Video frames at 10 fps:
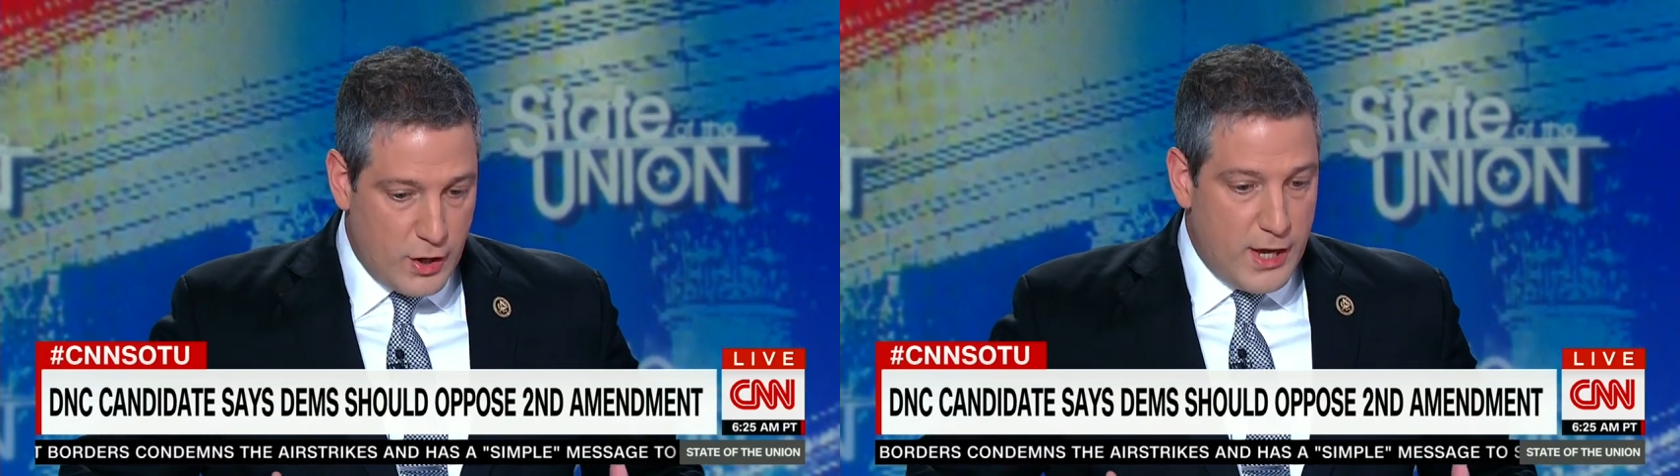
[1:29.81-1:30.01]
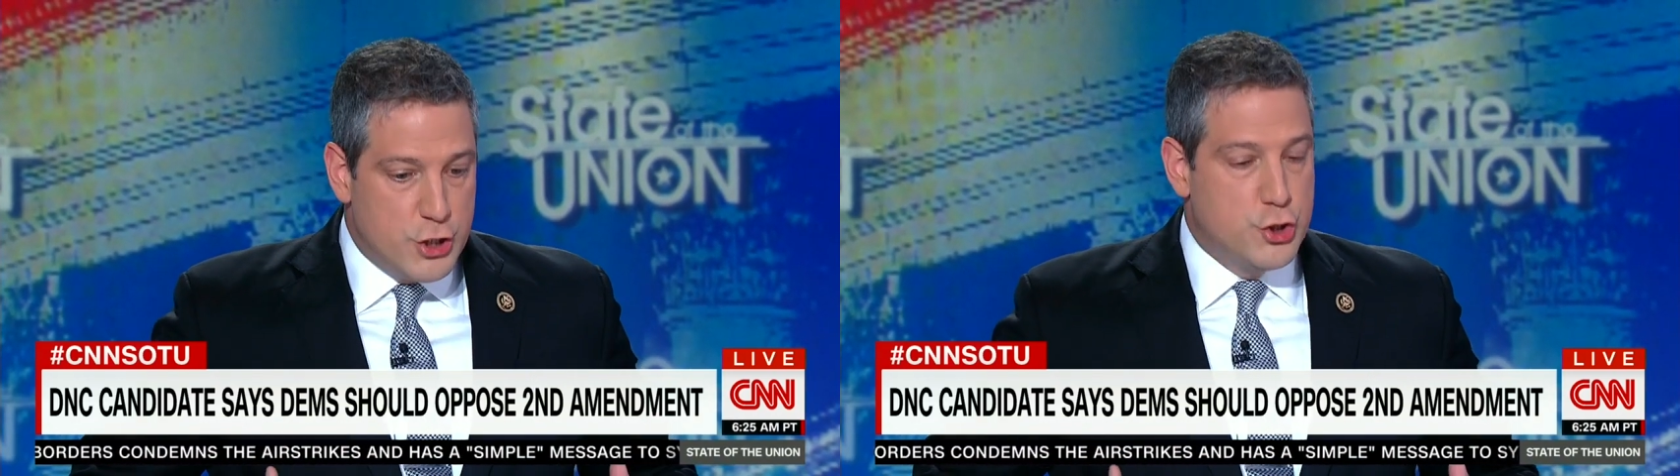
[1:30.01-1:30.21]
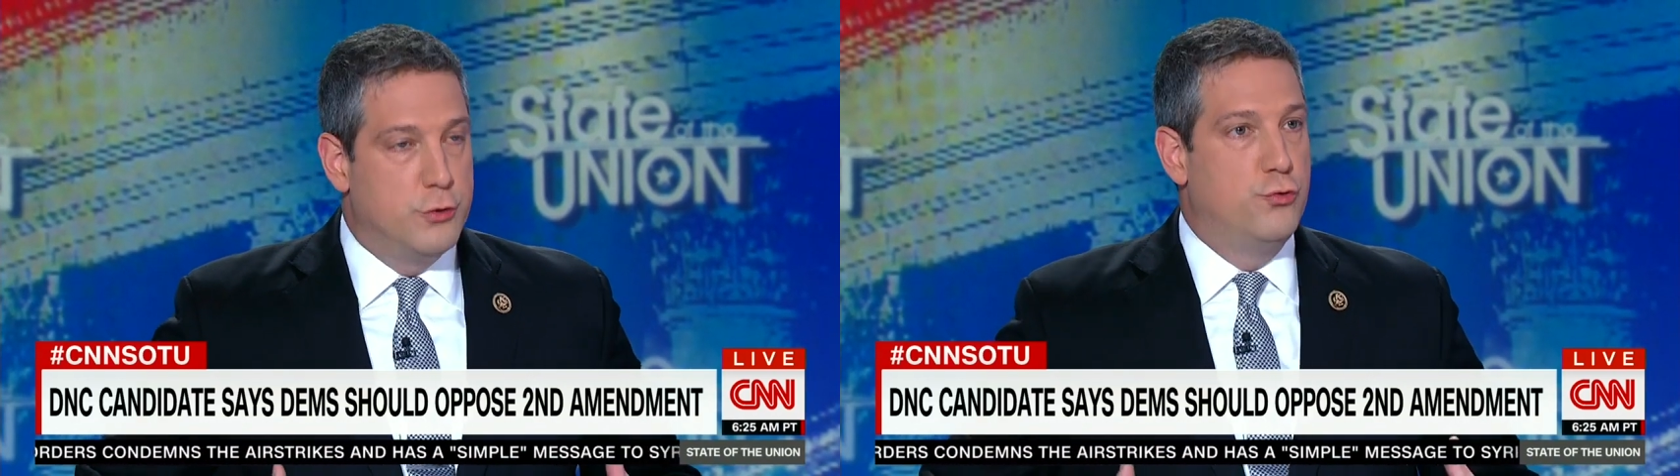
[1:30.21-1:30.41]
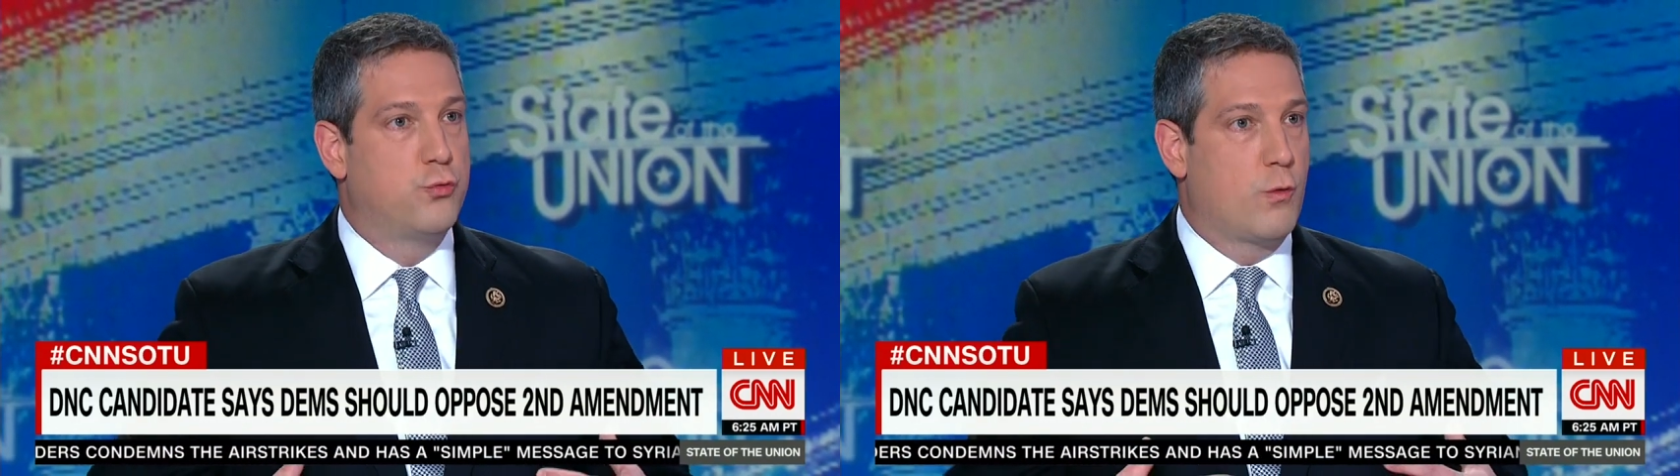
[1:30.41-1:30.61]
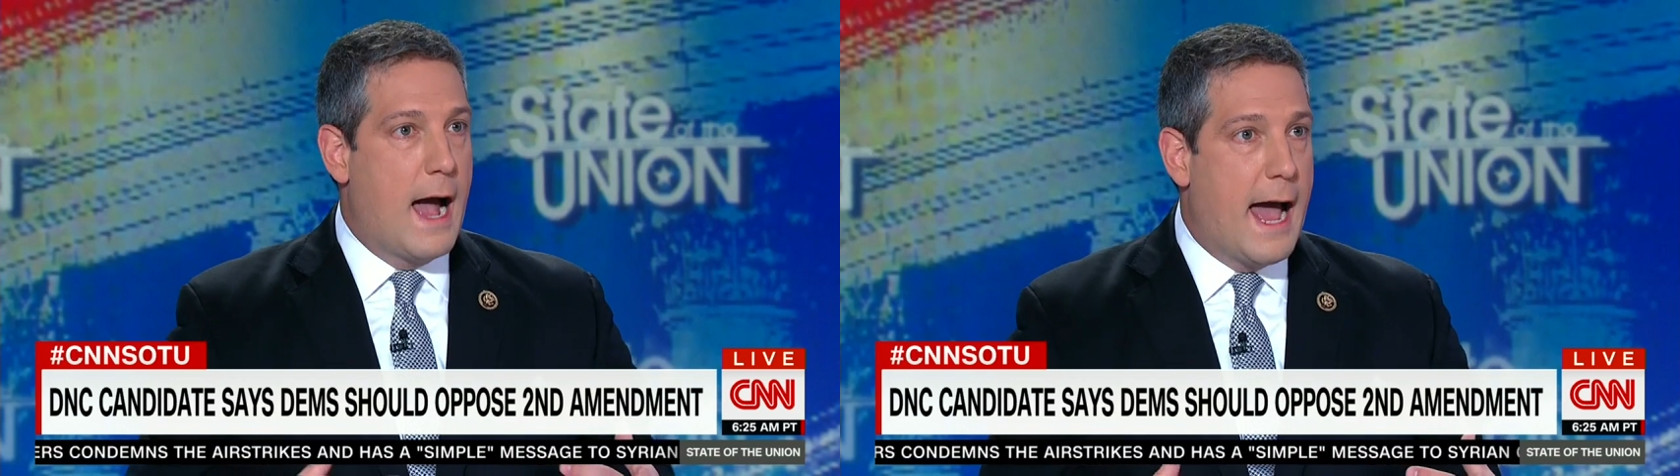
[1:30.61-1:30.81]
should
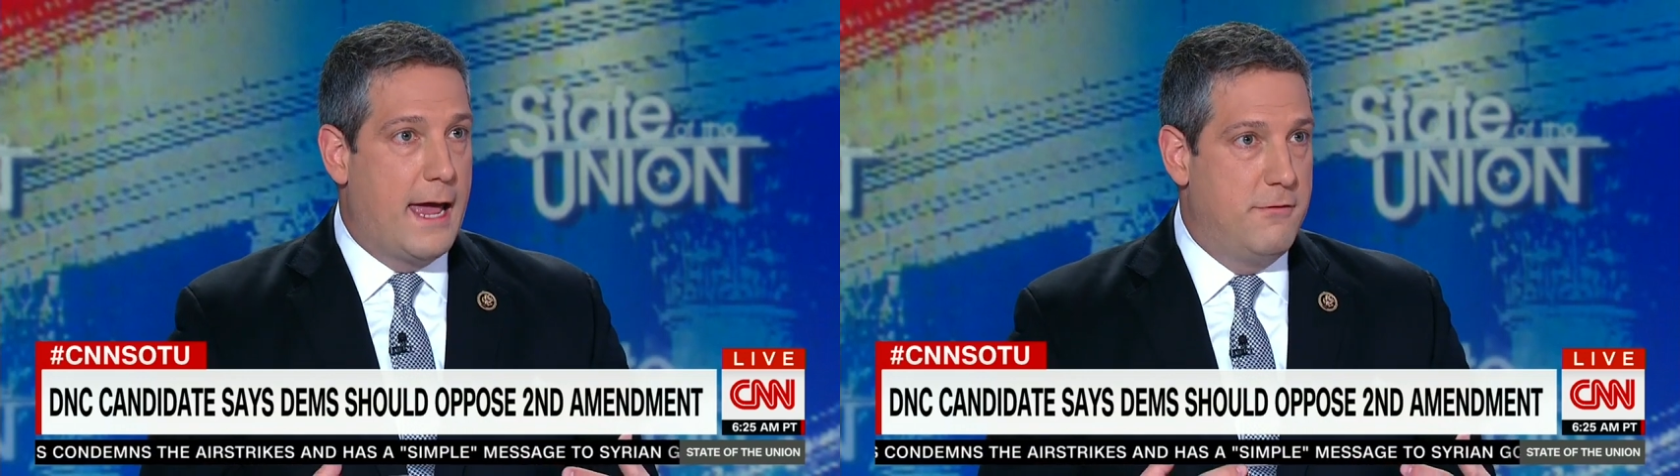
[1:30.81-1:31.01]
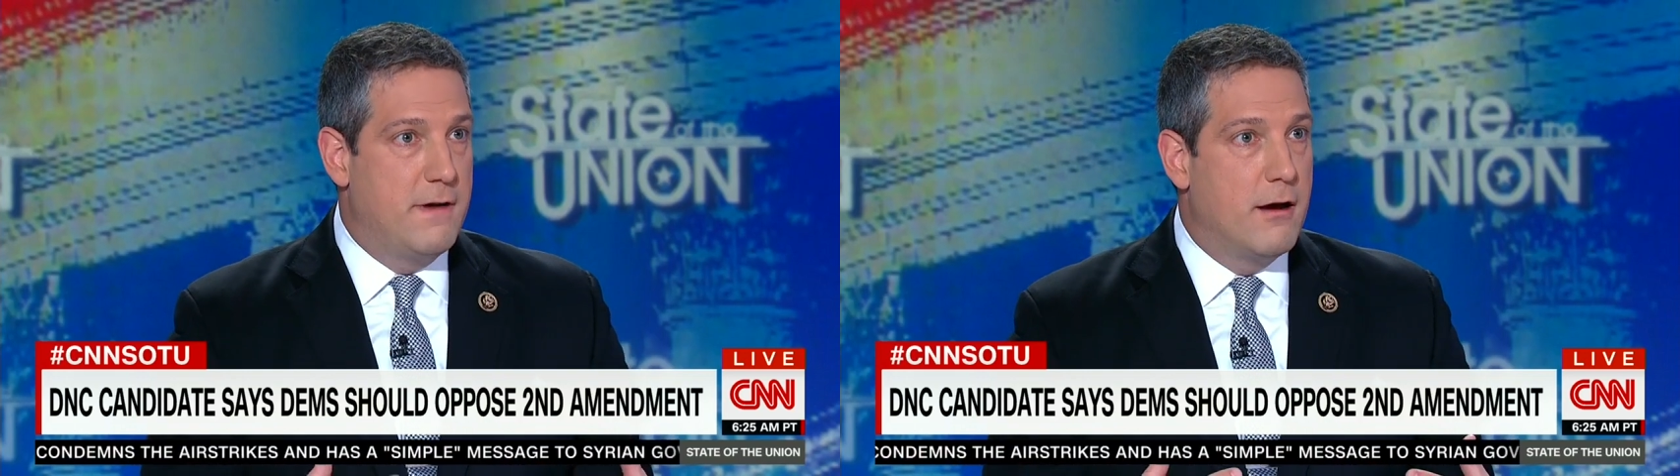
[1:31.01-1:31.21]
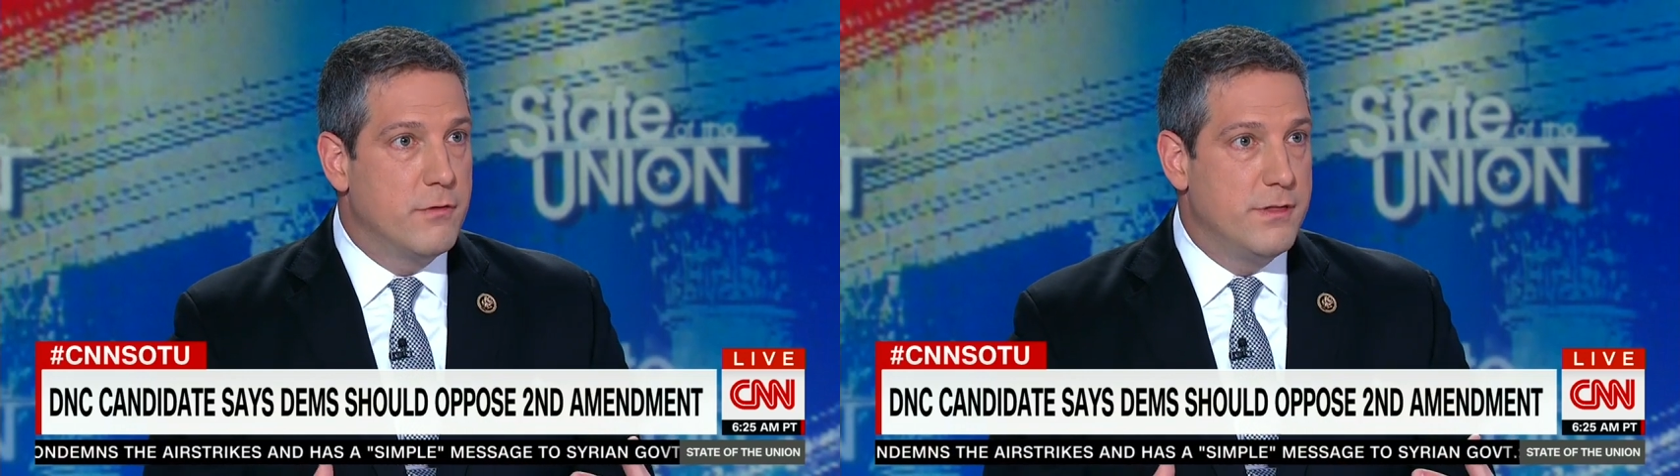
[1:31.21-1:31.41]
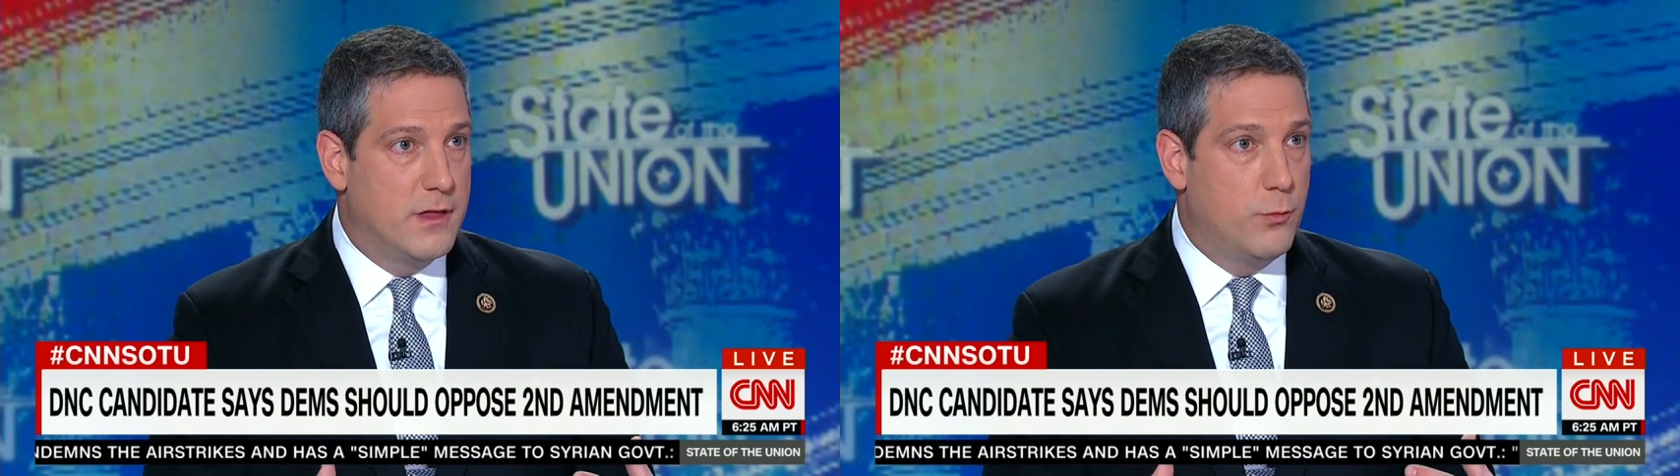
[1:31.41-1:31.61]
drive everything